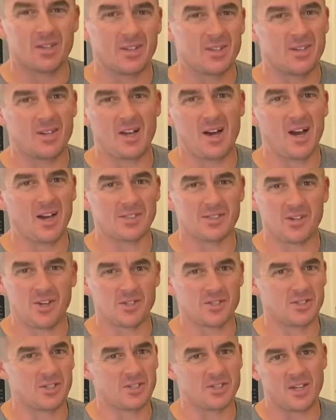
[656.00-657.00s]
the hot sauce
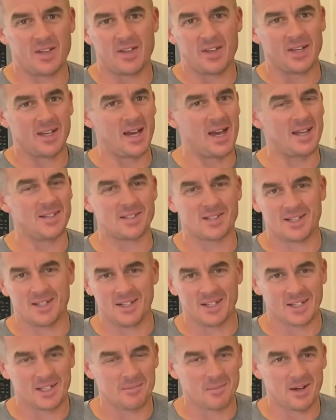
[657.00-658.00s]
just, I think, adds a kick.
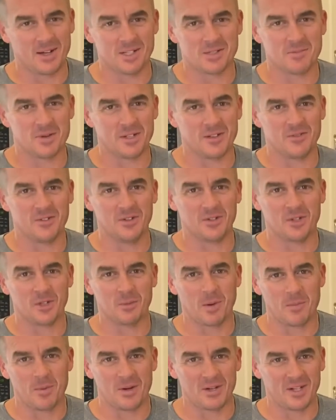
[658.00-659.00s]
It might just make you feel good about
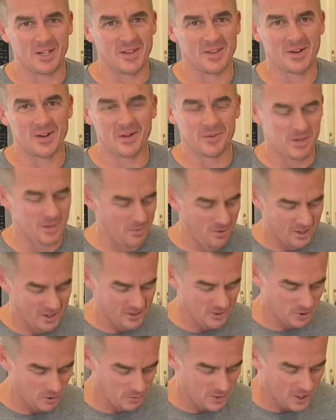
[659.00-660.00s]
putting it in there. It probably
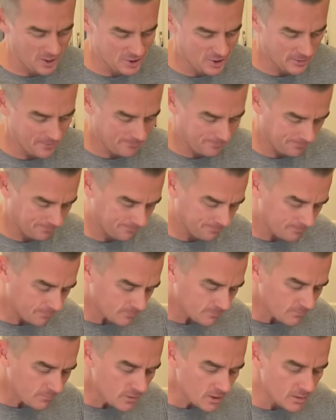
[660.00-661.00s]
doesn't do much,
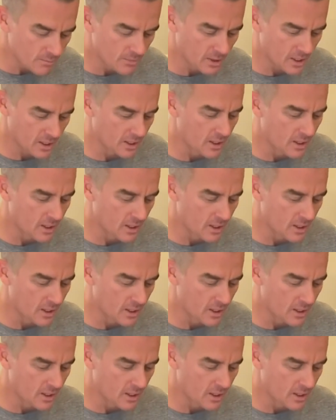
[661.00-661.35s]
but